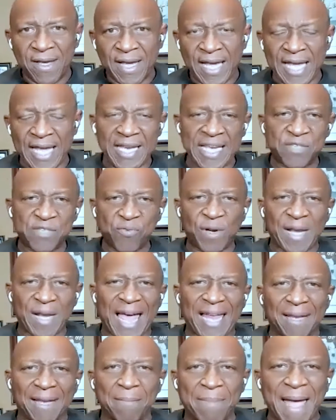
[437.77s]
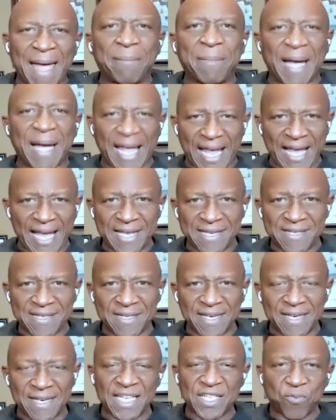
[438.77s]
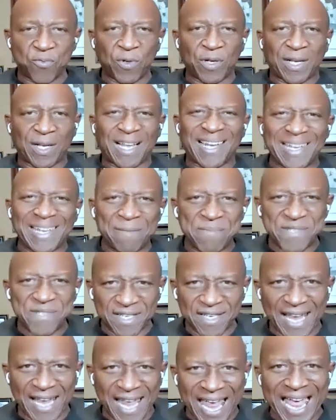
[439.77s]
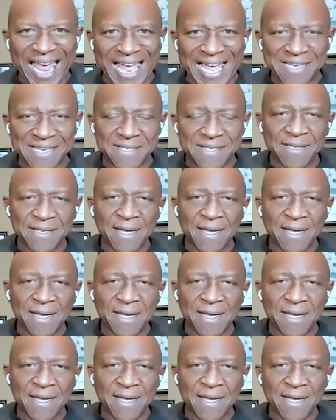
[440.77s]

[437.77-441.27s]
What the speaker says: And that's what Alabama has. And that's what Clemson has.